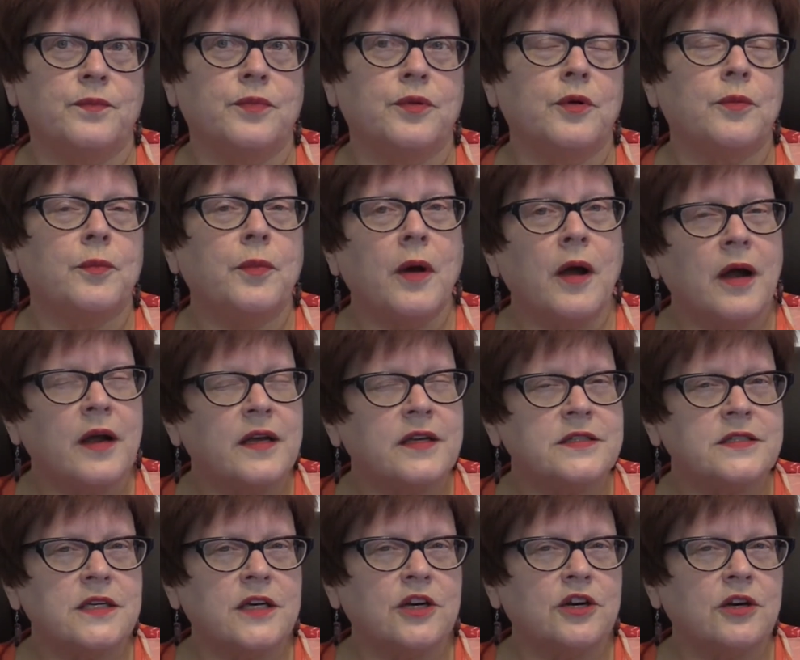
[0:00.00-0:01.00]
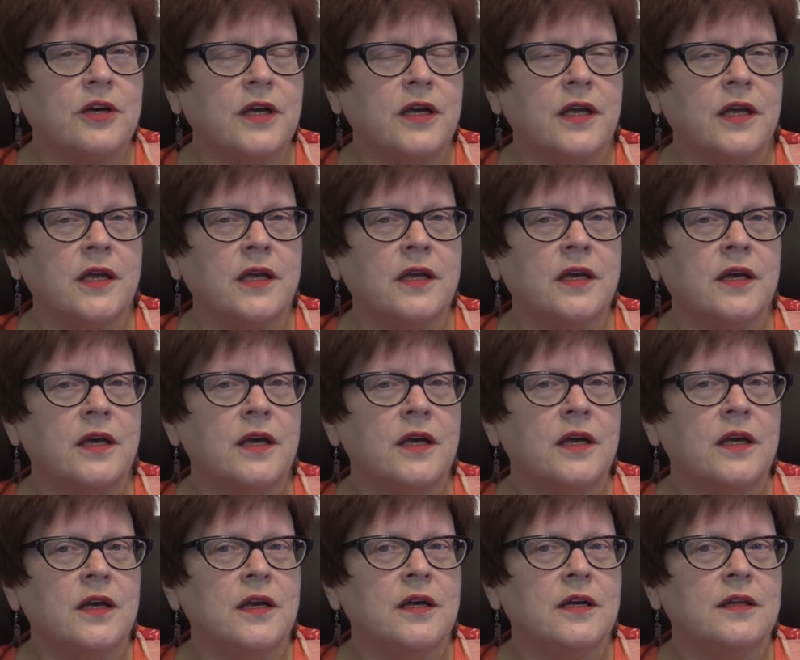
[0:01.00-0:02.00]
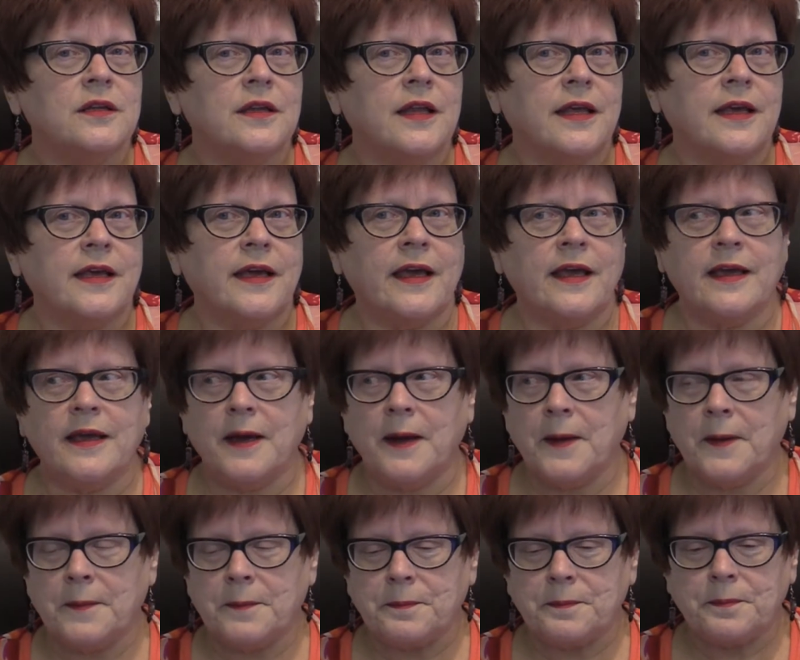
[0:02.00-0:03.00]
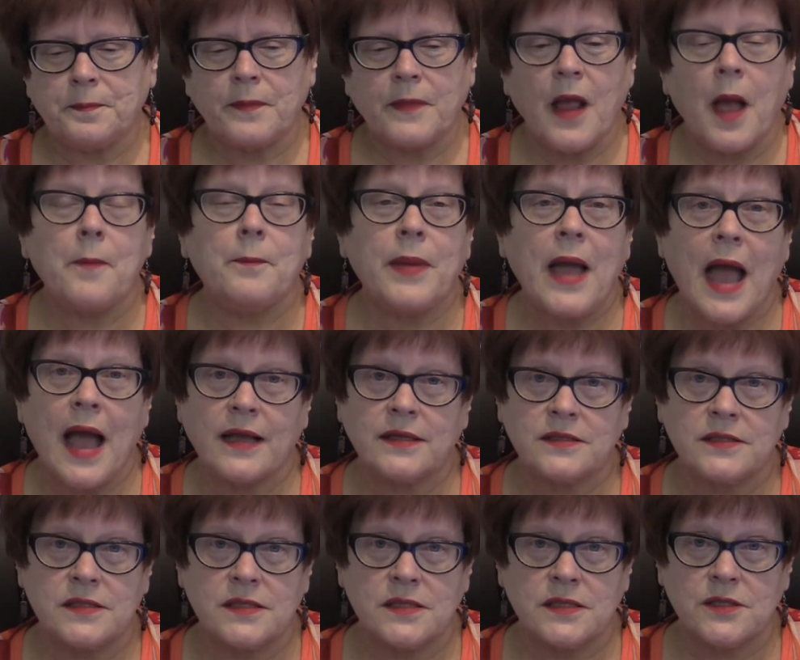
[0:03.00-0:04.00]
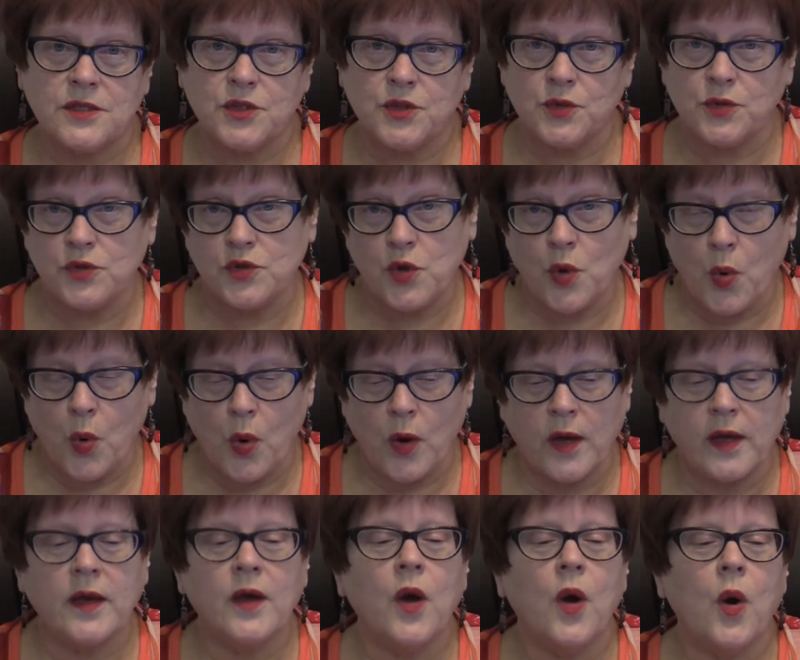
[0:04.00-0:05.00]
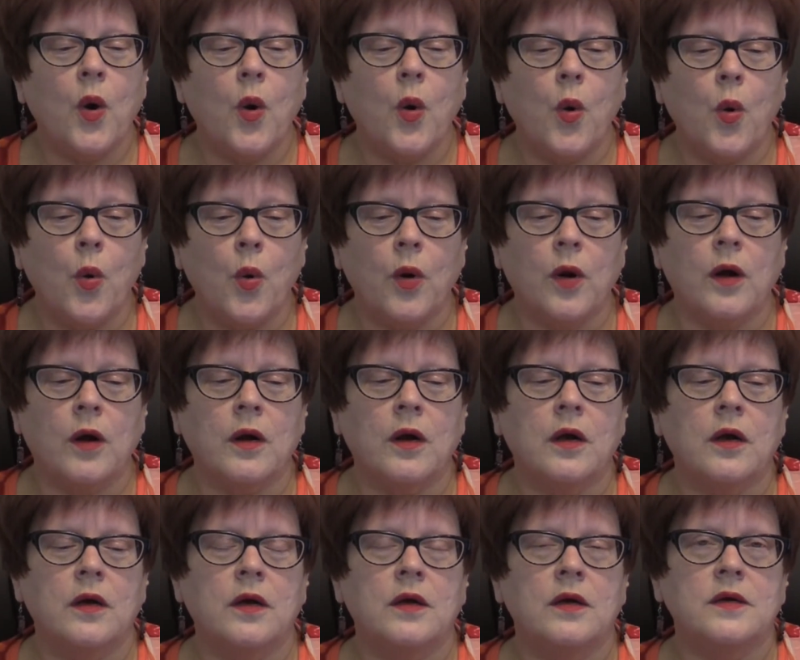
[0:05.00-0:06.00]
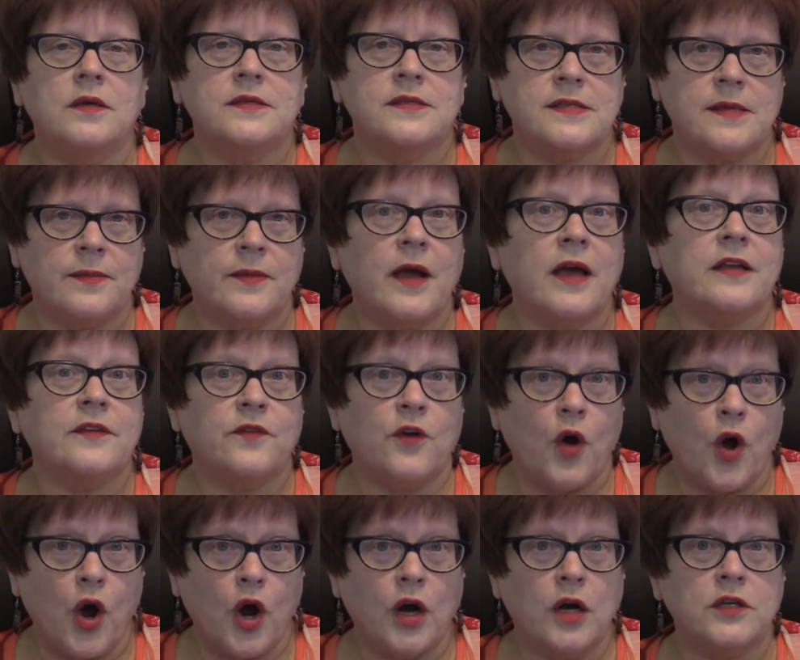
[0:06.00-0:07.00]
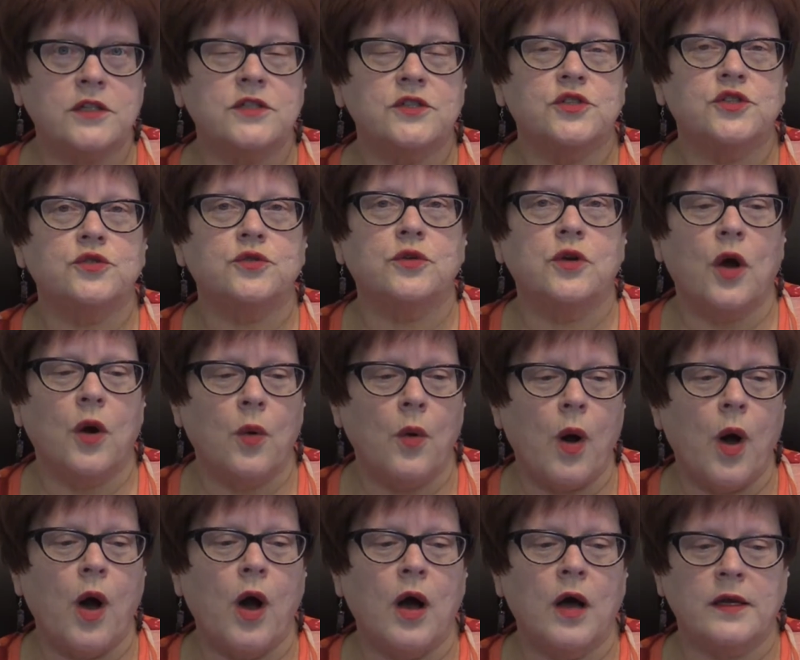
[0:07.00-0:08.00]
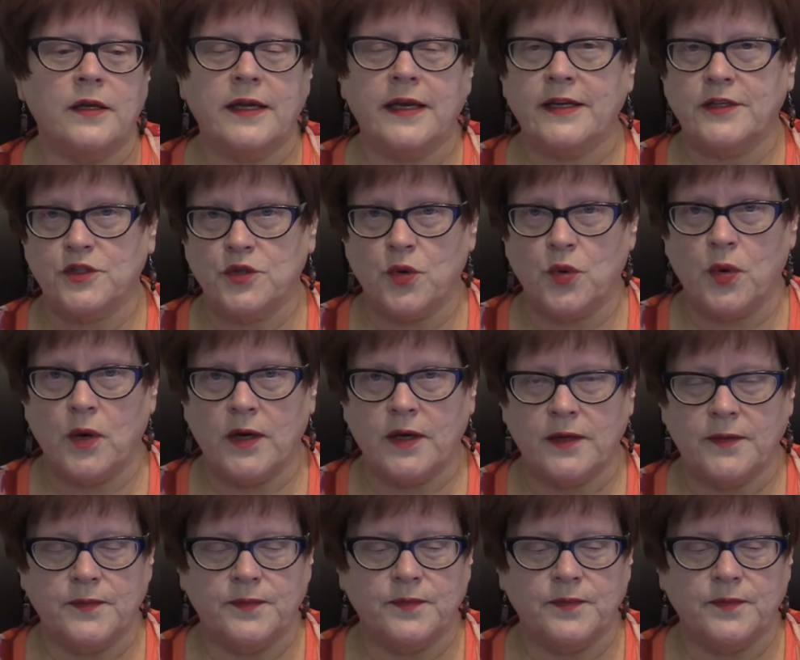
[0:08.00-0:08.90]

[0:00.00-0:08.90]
proprietary, like a patented new toy or some kind of art to go on a toy?